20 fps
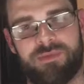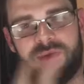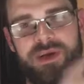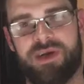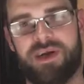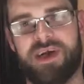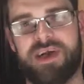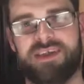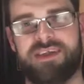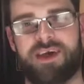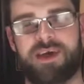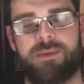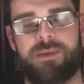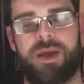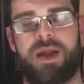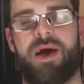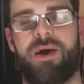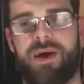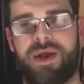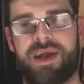where I talk
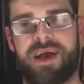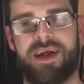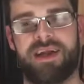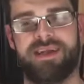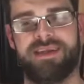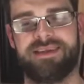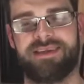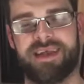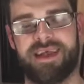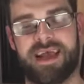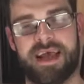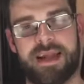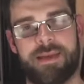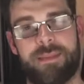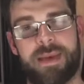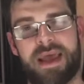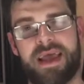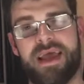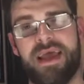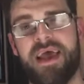about how I got into
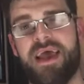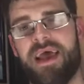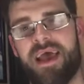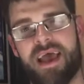anime.